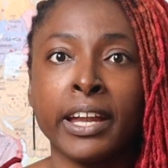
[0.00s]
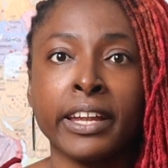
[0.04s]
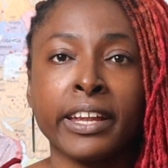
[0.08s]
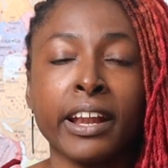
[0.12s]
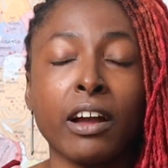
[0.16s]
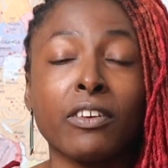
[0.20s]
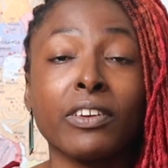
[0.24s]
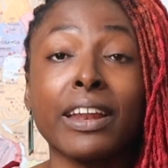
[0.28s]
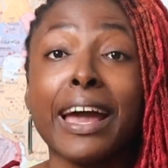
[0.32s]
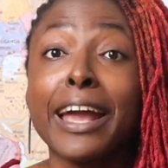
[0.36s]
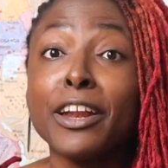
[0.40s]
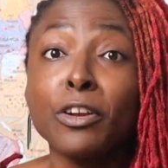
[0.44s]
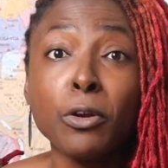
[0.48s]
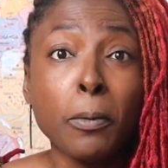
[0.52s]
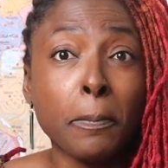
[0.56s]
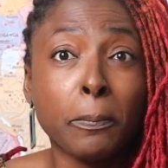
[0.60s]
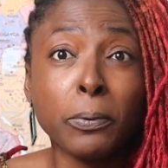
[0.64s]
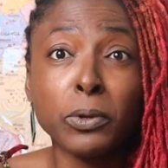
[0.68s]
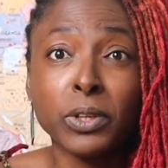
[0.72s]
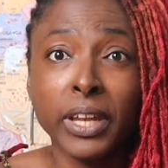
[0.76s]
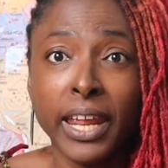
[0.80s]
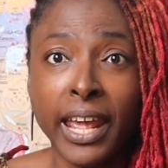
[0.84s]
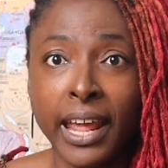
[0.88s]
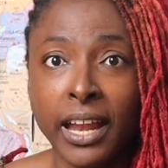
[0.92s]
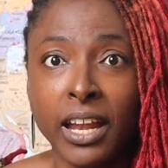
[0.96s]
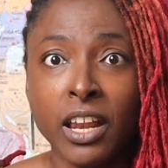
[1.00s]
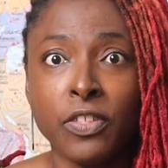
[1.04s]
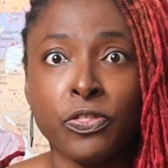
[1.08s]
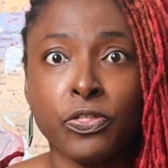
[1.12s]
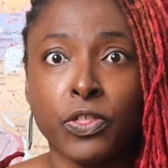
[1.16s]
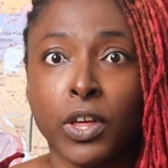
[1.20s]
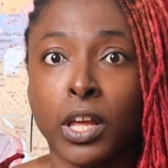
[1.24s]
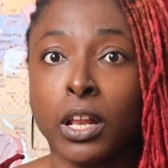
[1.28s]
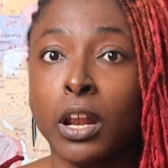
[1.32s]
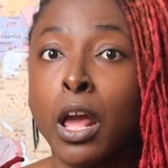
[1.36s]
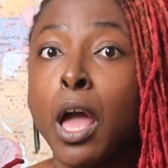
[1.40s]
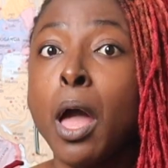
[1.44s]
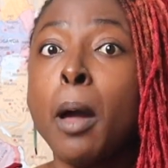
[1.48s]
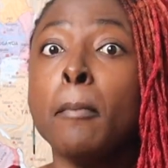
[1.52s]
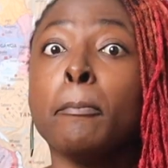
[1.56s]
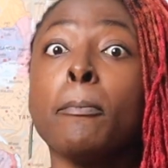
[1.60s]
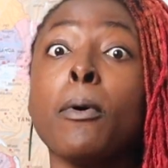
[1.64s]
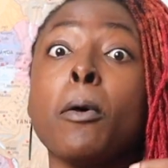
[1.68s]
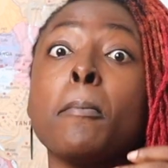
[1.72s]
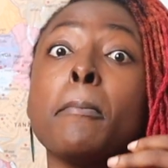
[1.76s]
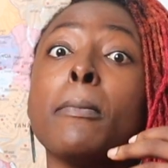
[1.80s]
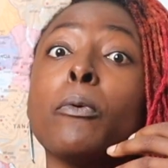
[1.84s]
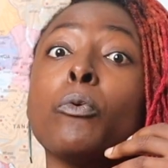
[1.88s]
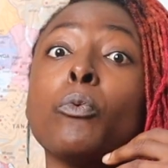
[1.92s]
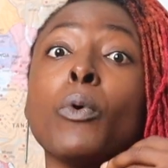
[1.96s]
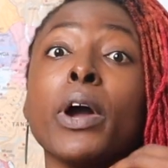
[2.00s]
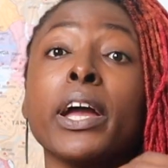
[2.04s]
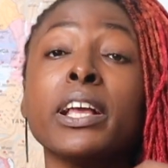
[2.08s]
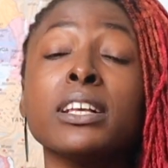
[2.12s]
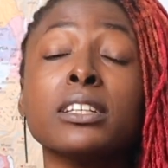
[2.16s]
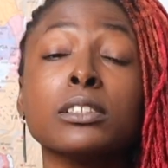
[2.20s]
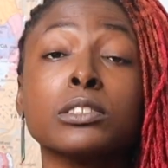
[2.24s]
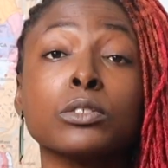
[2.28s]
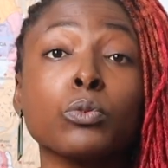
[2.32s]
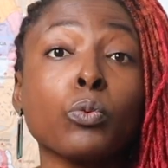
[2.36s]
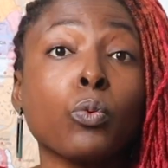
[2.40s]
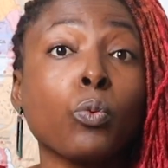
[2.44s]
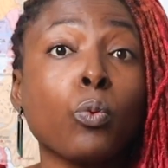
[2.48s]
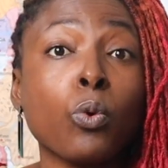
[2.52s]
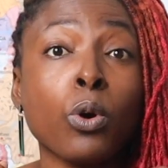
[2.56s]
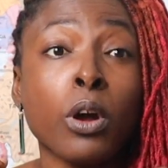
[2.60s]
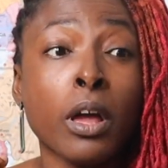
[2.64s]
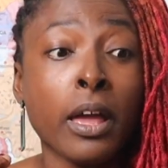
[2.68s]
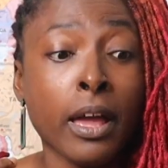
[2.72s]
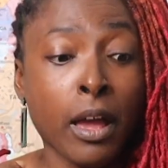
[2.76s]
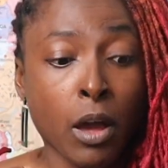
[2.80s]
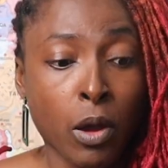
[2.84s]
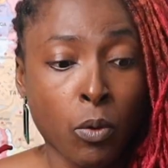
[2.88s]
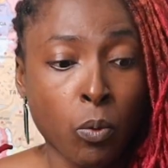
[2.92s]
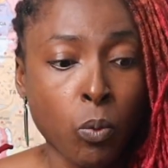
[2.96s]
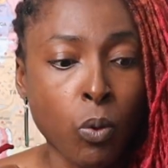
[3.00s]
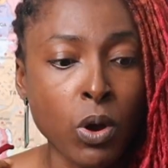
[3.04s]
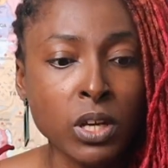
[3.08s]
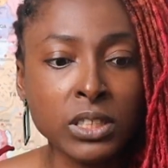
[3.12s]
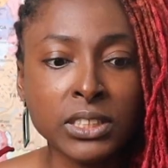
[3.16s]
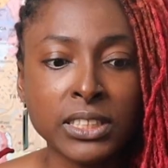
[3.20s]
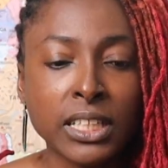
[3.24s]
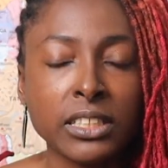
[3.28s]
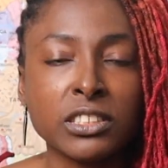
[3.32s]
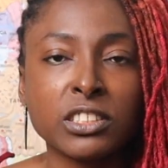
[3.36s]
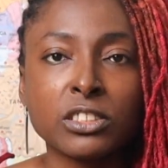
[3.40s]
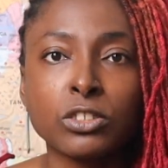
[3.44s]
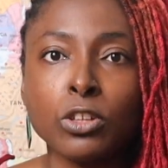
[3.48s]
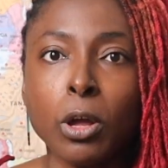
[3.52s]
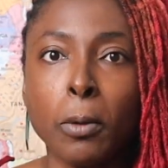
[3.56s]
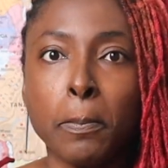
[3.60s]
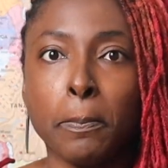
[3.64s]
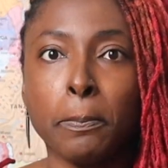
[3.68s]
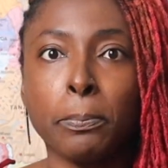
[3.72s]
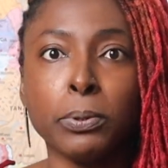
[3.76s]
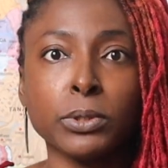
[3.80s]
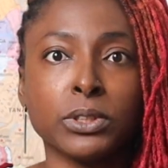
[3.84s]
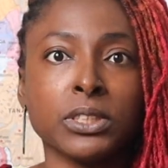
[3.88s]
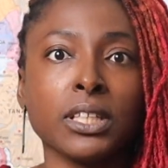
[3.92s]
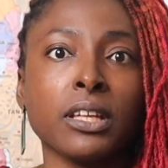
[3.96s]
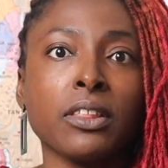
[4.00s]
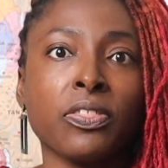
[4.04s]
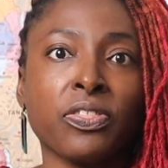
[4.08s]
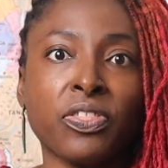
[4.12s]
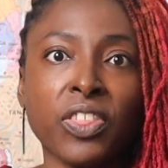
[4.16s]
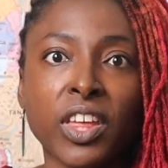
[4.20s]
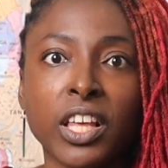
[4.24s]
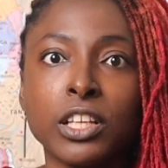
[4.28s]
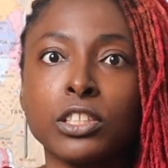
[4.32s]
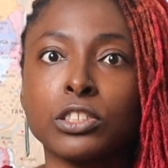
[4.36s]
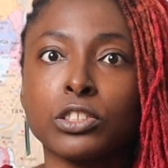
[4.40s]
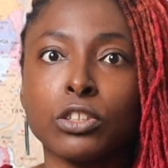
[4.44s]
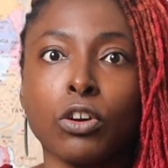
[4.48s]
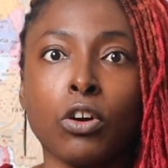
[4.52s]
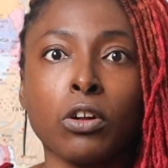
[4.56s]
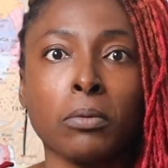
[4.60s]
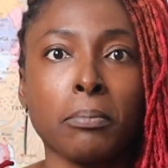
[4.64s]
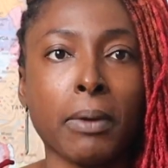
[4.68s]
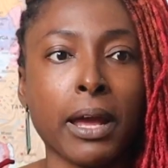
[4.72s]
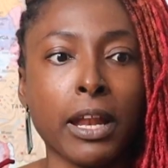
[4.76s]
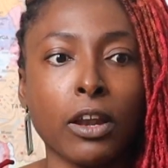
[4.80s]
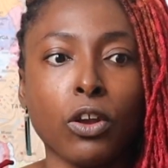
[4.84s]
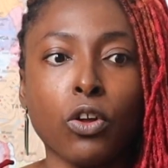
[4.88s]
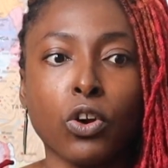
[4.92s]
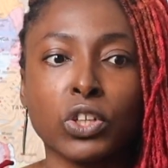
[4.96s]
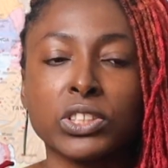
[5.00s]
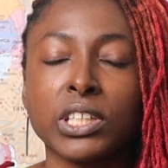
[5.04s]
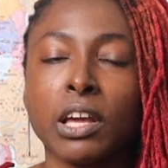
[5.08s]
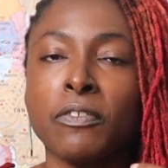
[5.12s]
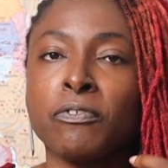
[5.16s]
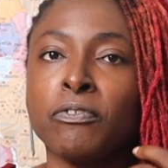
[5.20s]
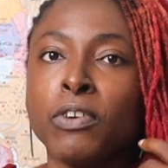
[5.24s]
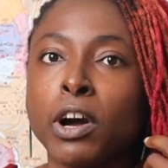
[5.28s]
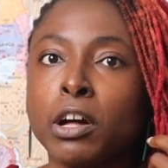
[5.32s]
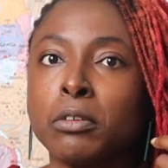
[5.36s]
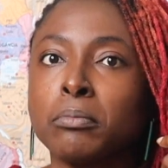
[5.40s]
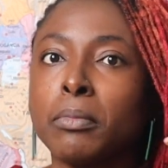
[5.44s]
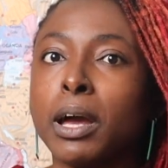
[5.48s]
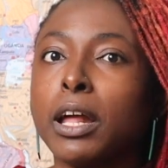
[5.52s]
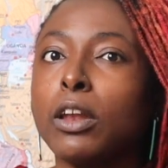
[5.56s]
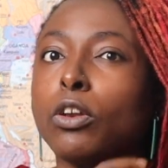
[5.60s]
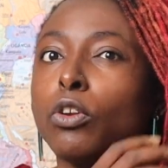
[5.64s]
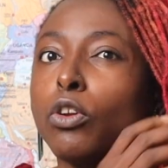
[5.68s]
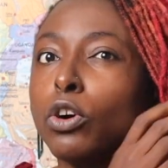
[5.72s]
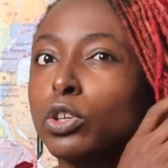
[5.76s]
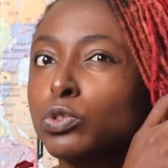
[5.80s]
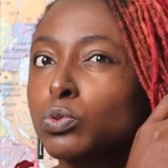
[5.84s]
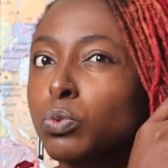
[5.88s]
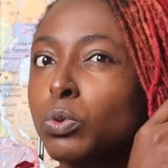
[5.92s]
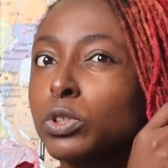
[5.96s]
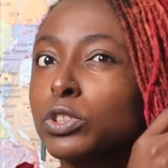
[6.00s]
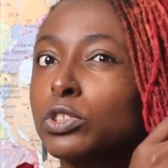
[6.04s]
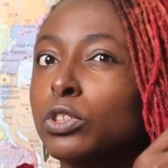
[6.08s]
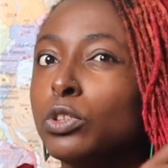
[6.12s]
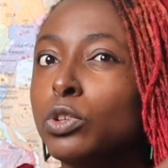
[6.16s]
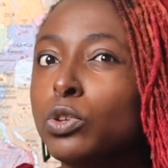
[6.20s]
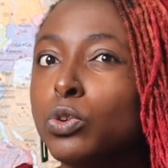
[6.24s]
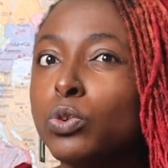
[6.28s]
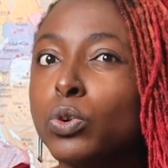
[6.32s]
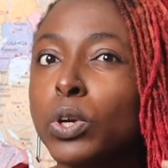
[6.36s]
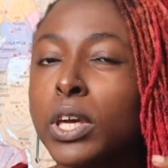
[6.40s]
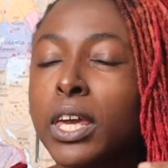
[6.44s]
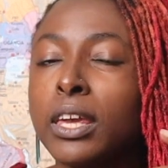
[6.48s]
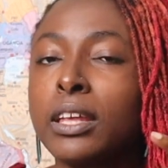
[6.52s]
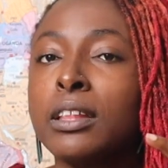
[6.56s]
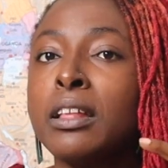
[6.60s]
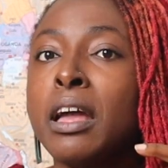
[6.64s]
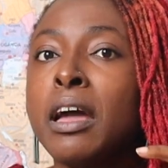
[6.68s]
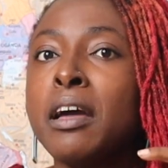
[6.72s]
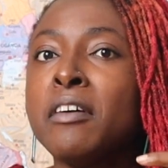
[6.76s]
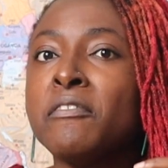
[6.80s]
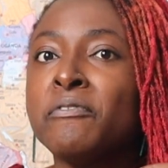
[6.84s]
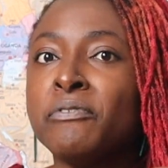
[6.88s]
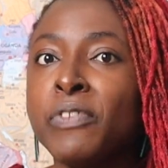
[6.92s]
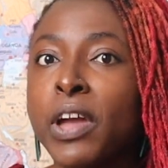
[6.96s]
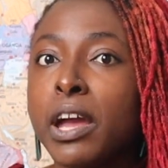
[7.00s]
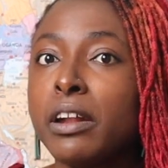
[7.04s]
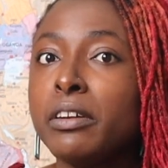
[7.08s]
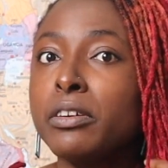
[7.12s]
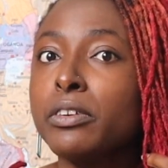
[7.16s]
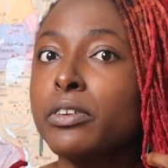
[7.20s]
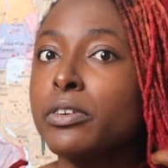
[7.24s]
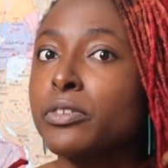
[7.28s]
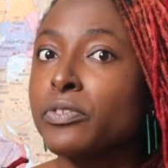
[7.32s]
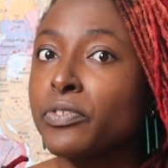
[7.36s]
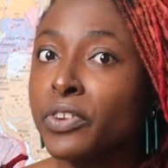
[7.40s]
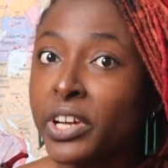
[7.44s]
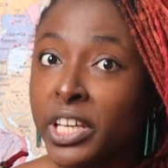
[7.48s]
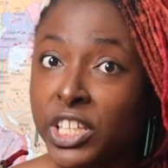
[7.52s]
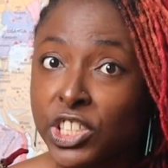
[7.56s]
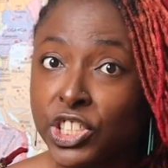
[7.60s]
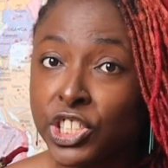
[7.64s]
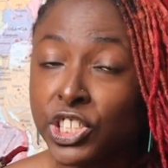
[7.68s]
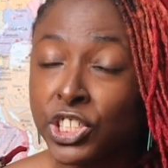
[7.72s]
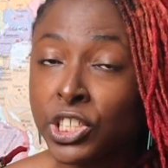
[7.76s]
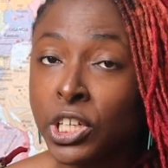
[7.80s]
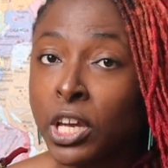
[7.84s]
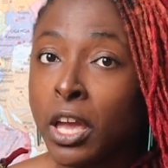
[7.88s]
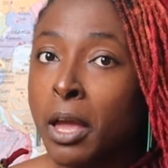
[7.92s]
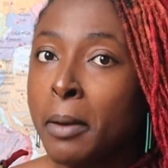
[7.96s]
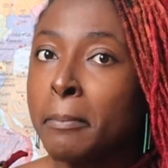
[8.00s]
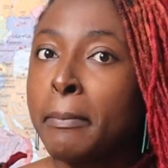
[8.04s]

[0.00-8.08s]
down. I don't put anything, but once I stopped putting things on my locks, I found my locks was looking very rich.